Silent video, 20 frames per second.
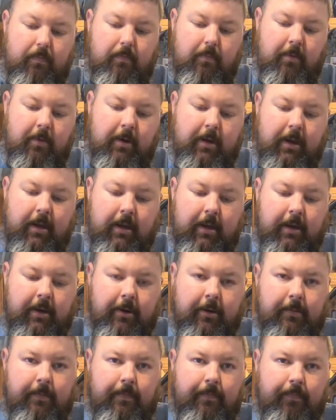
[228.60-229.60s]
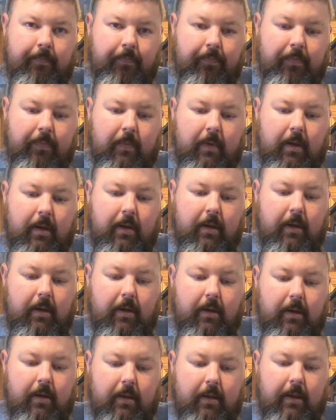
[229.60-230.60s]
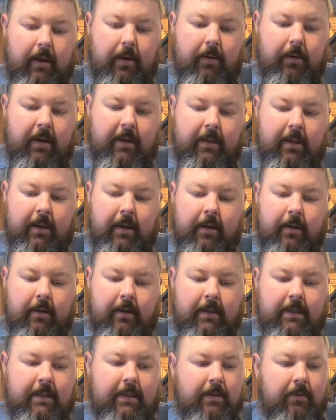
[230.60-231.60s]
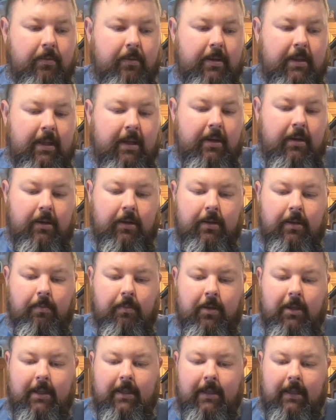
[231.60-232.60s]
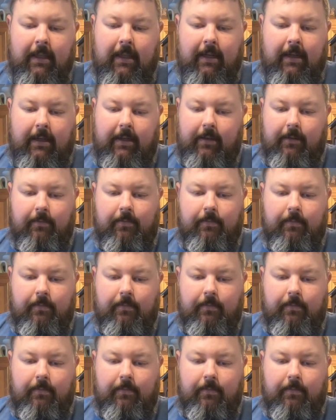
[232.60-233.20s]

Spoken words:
right here. That right there is what they call the bloodline.